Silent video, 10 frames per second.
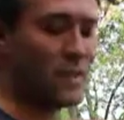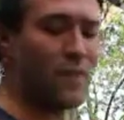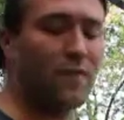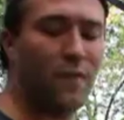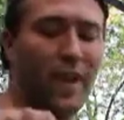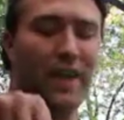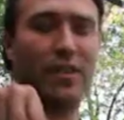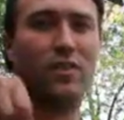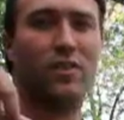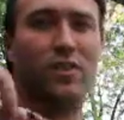
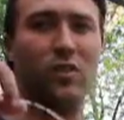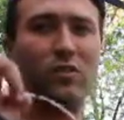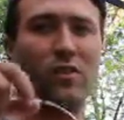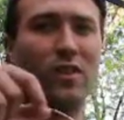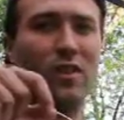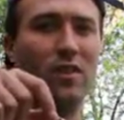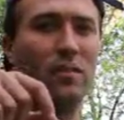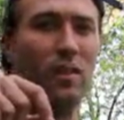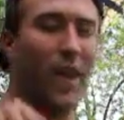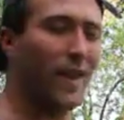advantage to using these
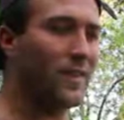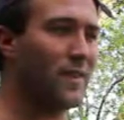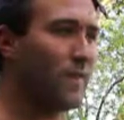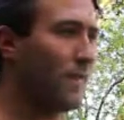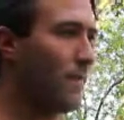paints,